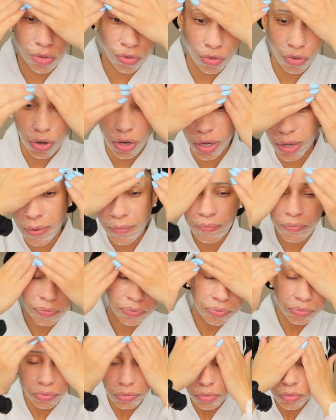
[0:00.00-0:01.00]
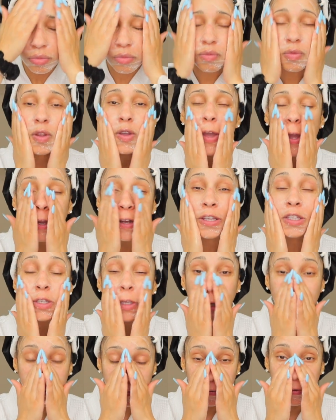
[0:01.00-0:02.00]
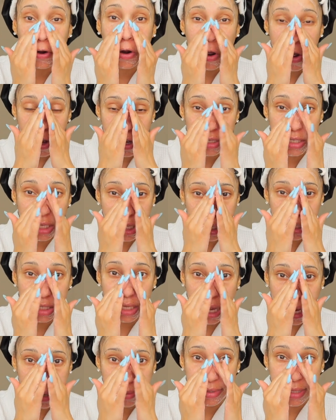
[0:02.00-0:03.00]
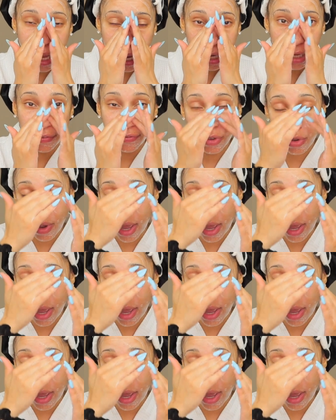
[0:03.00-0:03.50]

free, and it's good for all skin types. Like if you